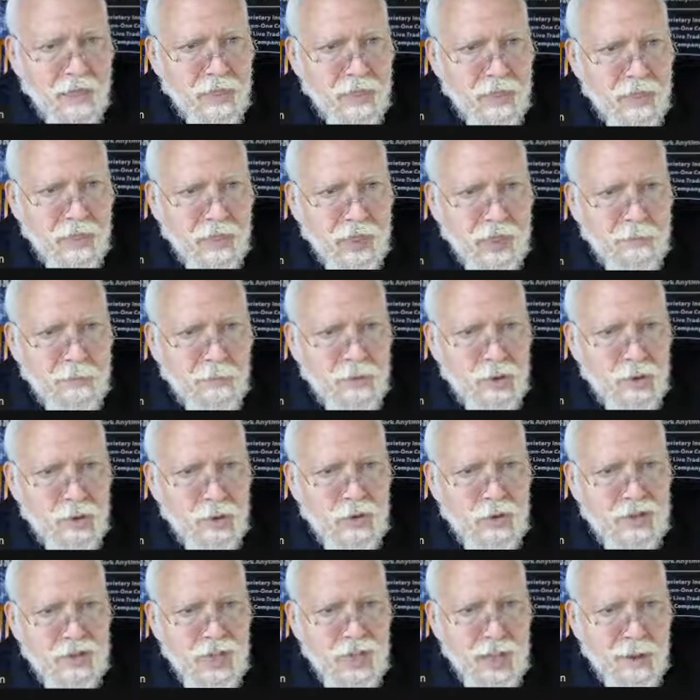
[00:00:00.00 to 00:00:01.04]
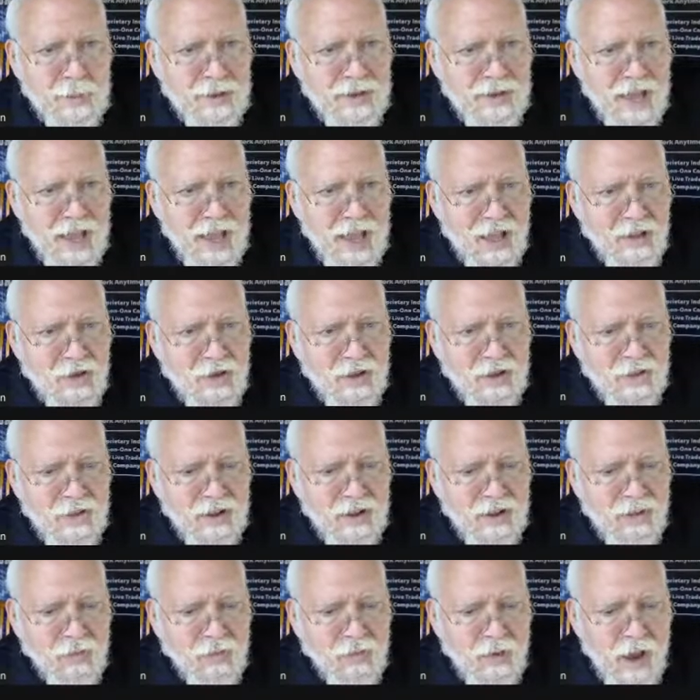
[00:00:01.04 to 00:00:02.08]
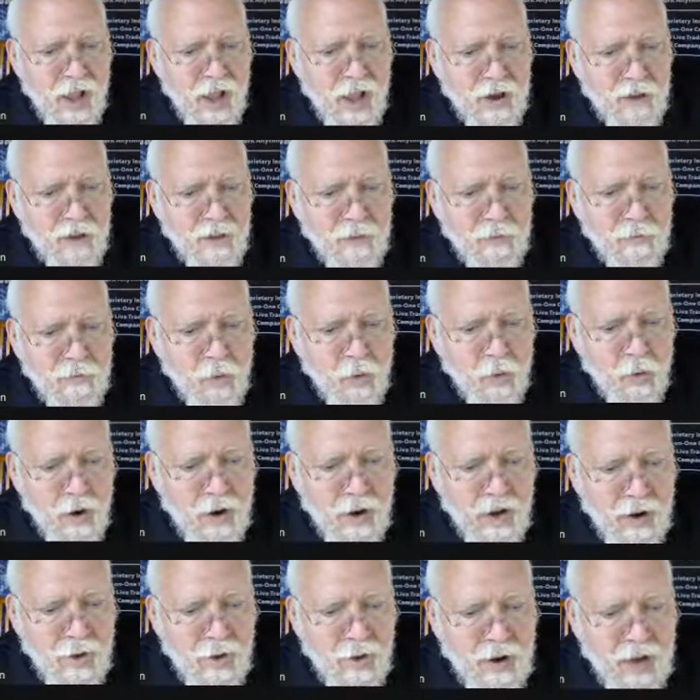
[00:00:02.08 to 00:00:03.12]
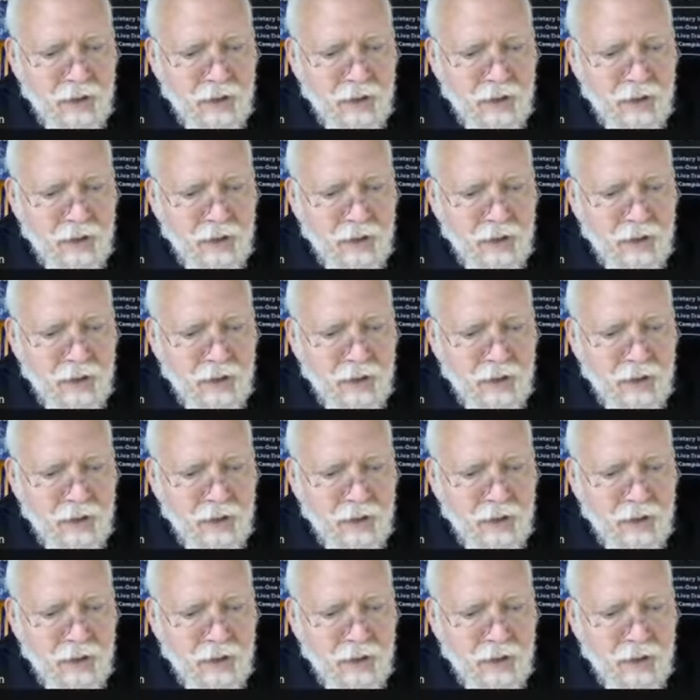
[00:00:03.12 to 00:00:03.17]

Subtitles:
Thick blue is coming down. So I've got 3 out of the 4 here,